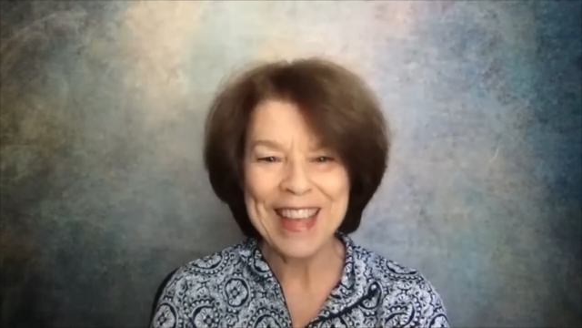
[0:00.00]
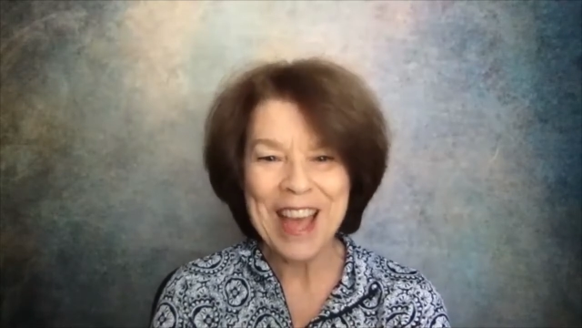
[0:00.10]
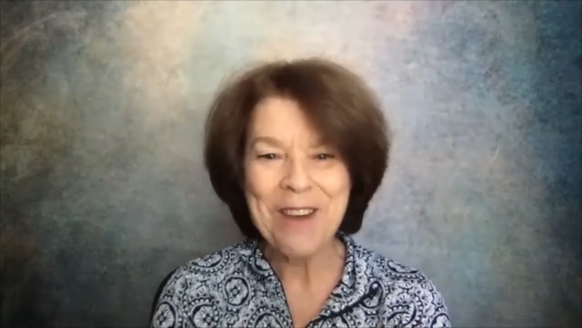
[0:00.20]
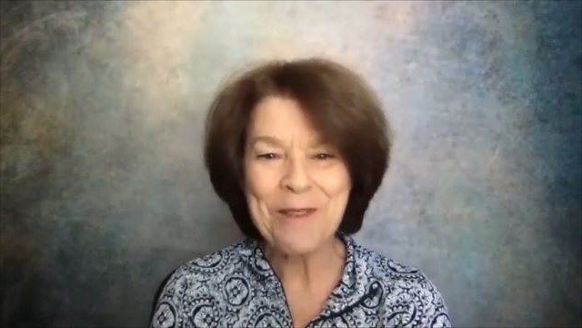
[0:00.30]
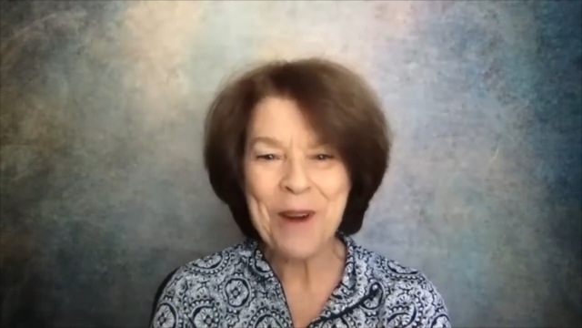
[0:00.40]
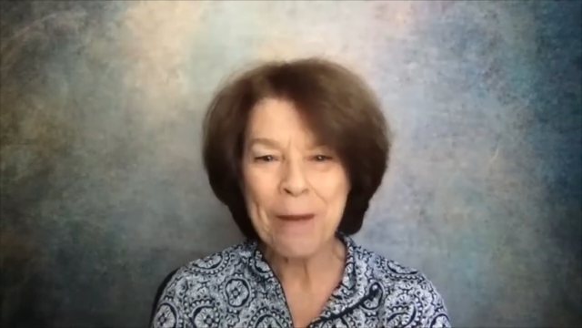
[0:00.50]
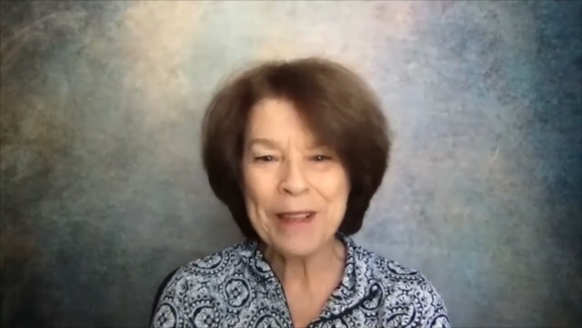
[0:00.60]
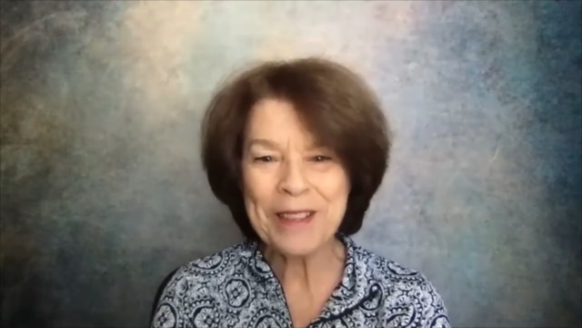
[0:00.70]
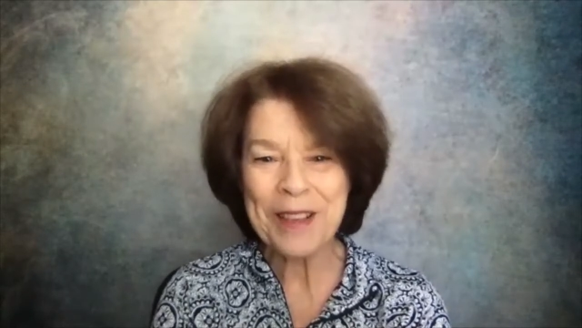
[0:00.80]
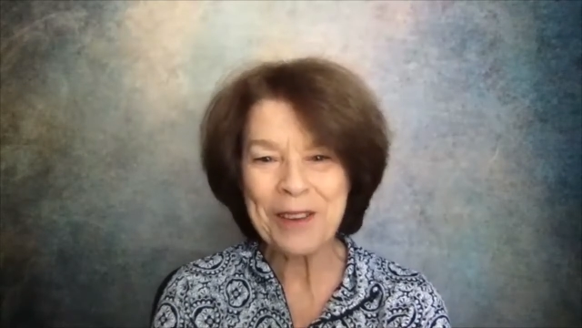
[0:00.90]

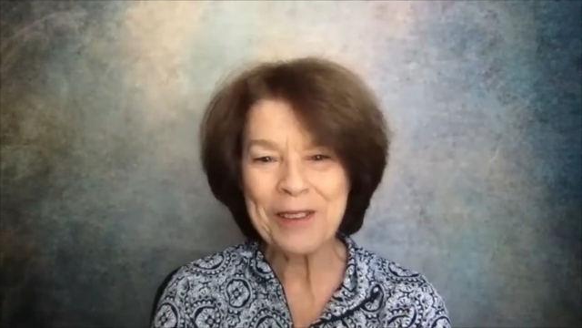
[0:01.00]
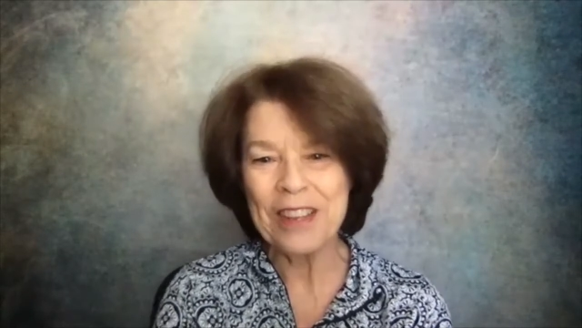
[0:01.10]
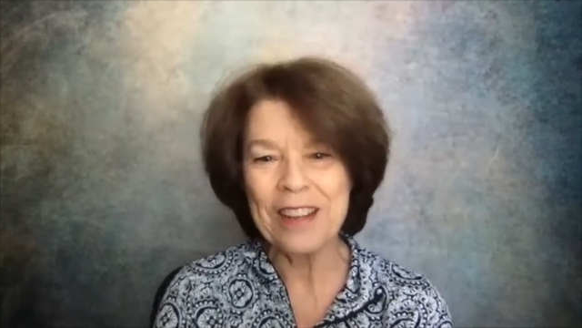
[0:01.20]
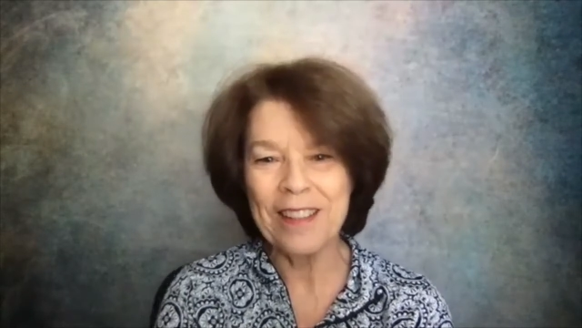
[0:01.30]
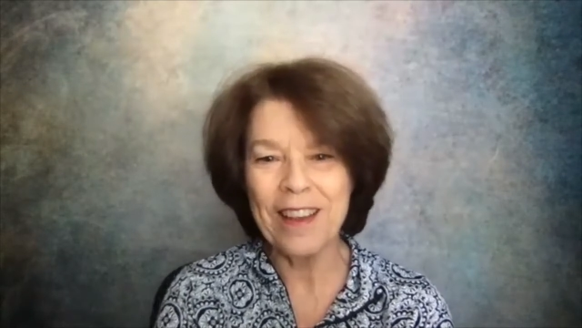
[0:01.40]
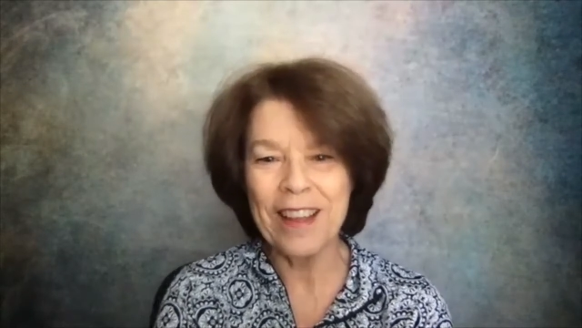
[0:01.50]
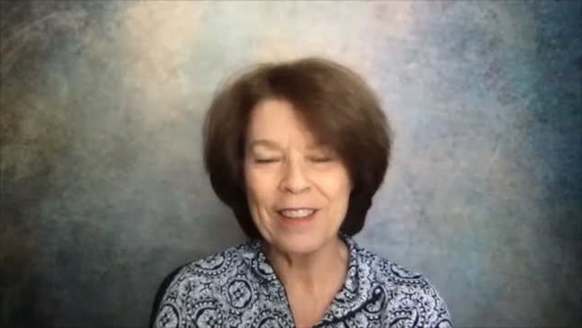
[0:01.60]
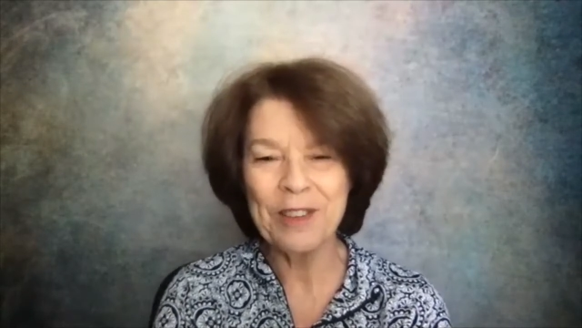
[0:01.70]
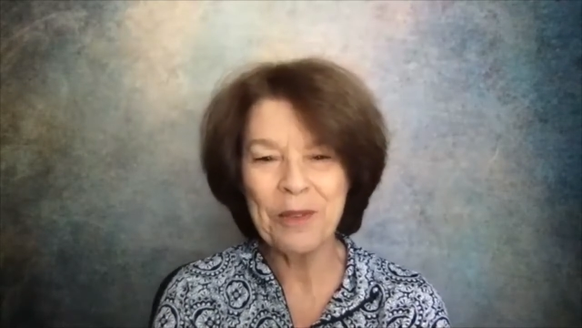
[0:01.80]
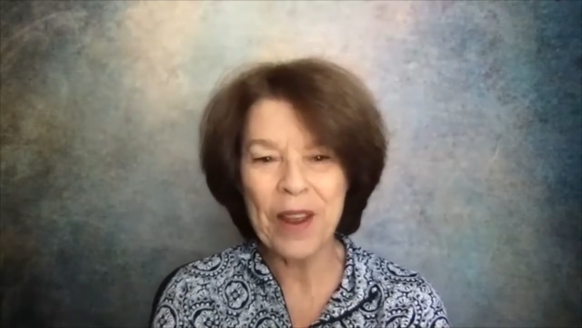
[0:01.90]
Robin's coaching
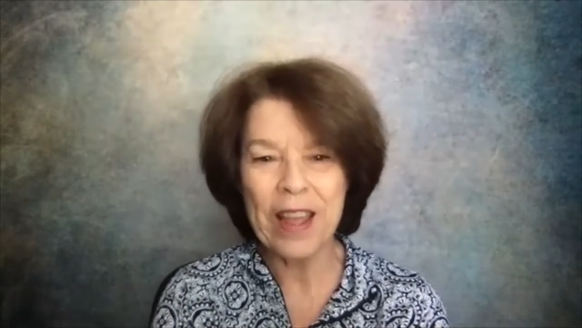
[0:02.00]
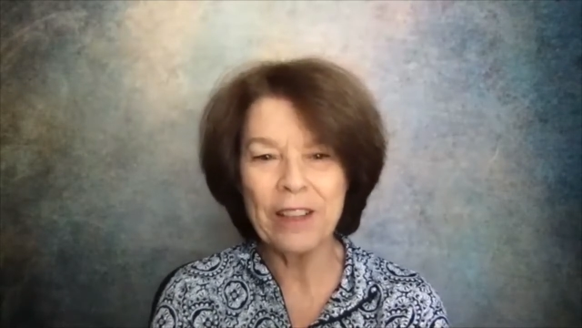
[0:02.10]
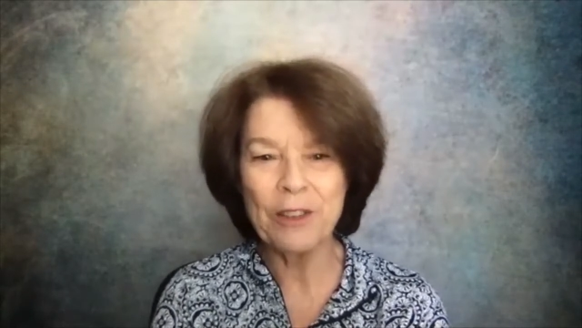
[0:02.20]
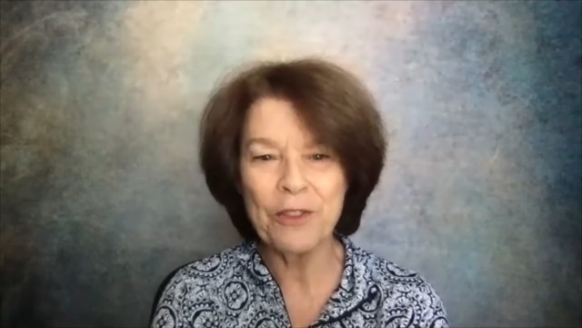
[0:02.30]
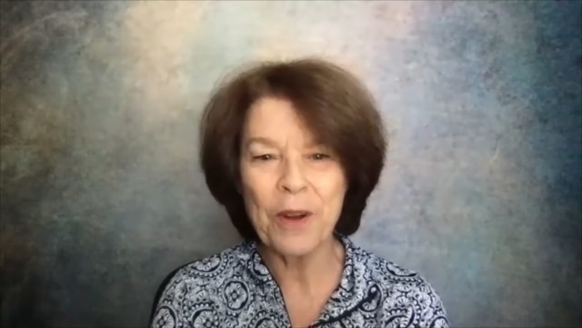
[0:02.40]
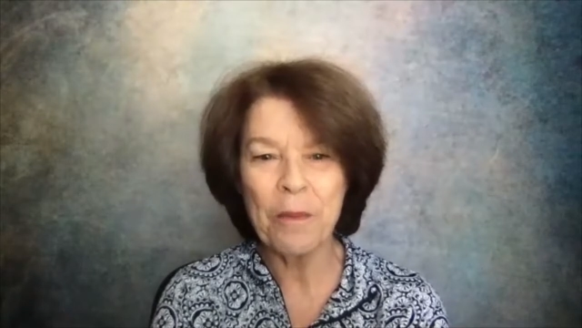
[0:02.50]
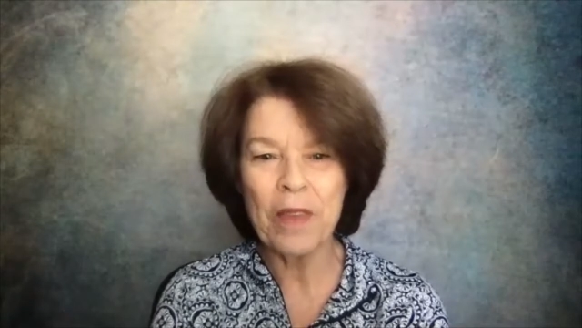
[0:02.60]
clients range from